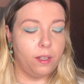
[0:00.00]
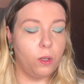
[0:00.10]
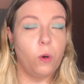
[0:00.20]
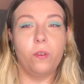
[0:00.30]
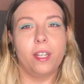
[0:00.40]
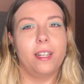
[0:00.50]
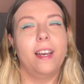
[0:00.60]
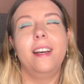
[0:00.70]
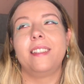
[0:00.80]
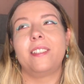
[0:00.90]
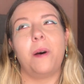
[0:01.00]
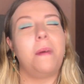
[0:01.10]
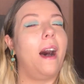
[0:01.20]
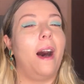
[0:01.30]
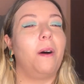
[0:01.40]
COVID
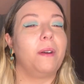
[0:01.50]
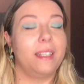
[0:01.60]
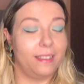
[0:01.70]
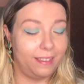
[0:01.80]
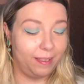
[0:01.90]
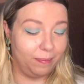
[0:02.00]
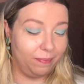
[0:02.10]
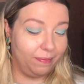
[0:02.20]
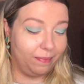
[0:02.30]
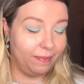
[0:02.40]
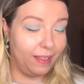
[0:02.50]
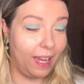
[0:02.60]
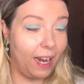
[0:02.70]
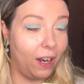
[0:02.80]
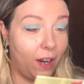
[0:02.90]
somehow is
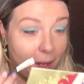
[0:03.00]
there.